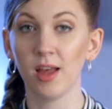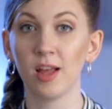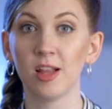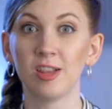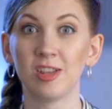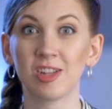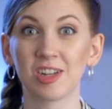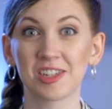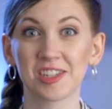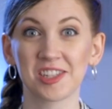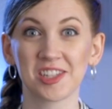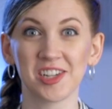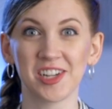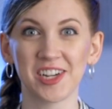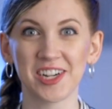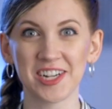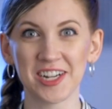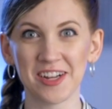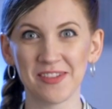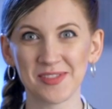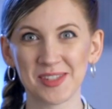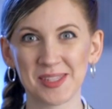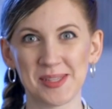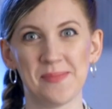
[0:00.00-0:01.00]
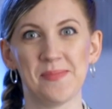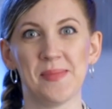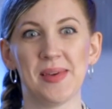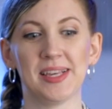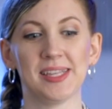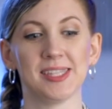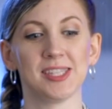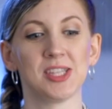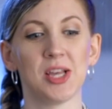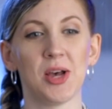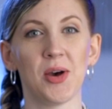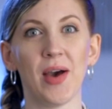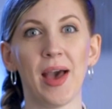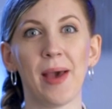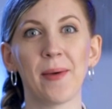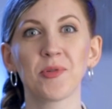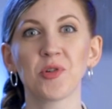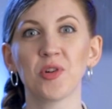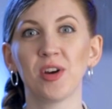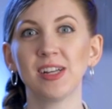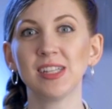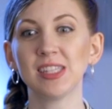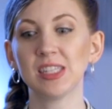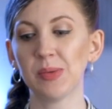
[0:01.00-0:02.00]
Looks good enough to me. So I'm
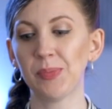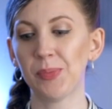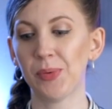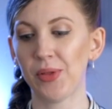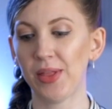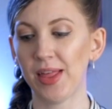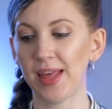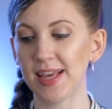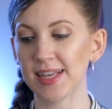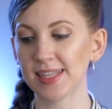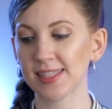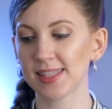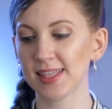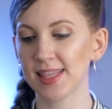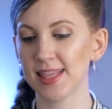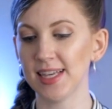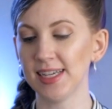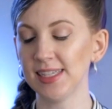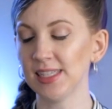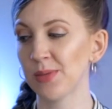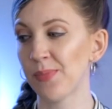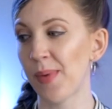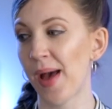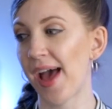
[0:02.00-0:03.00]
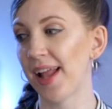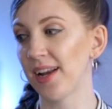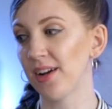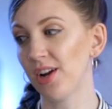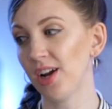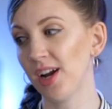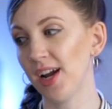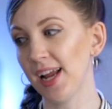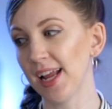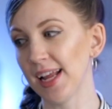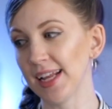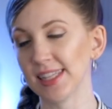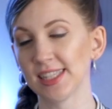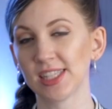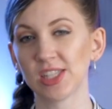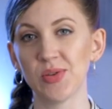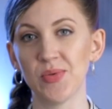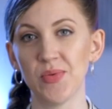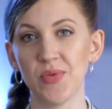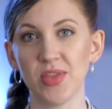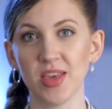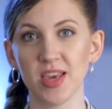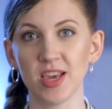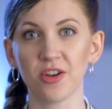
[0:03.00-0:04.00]
going to place this batter
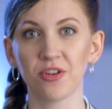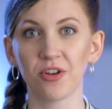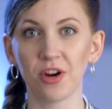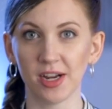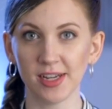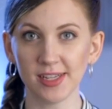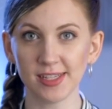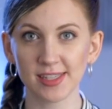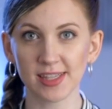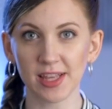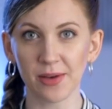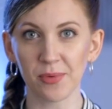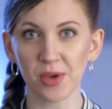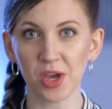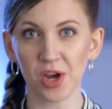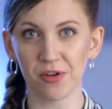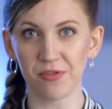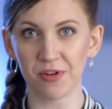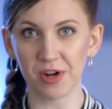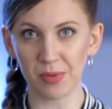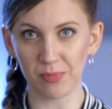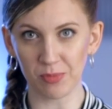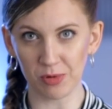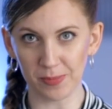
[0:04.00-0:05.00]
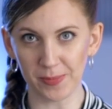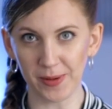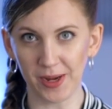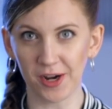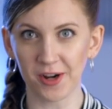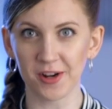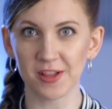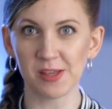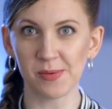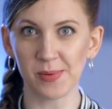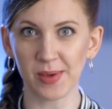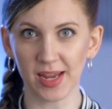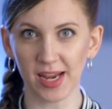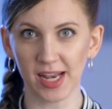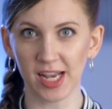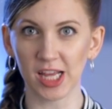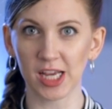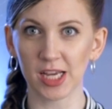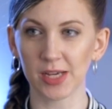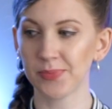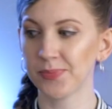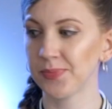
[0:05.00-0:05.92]
into the crust that we already prepared at the beginning.